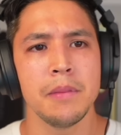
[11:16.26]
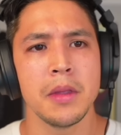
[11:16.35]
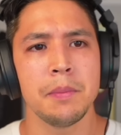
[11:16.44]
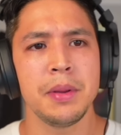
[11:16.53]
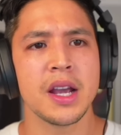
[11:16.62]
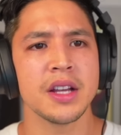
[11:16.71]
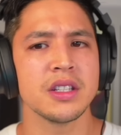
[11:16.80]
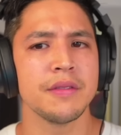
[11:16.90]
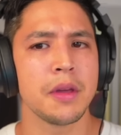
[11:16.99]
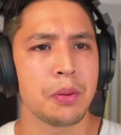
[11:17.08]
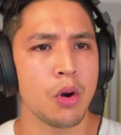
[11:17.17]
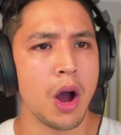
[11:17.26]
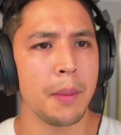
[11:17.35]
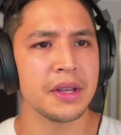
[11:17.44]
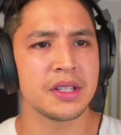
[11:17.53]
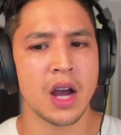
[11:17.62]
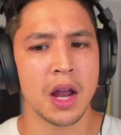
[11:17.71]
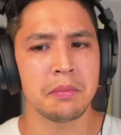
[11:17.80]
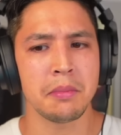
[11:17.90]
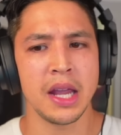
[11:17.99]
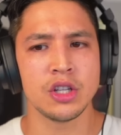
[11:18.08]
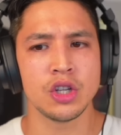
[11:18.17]
Because of the promise God
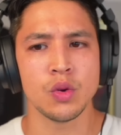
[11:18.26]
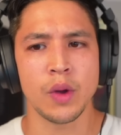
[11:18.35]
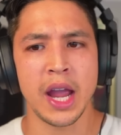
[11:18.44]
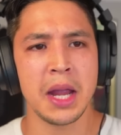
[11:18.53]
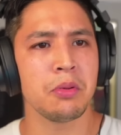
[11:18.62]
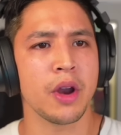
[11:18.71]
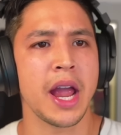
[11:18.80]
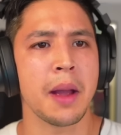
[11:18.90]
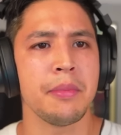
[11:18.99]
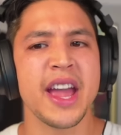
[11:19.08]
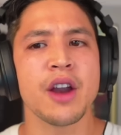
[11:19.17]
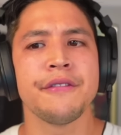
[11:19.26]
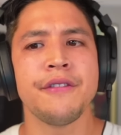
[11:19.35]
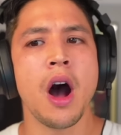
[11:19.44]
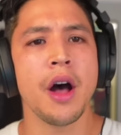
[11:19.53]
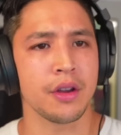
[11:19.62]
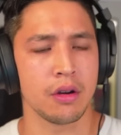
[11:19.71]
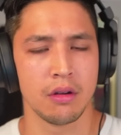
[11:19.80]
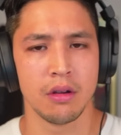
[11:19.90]
made to Abraham, their father.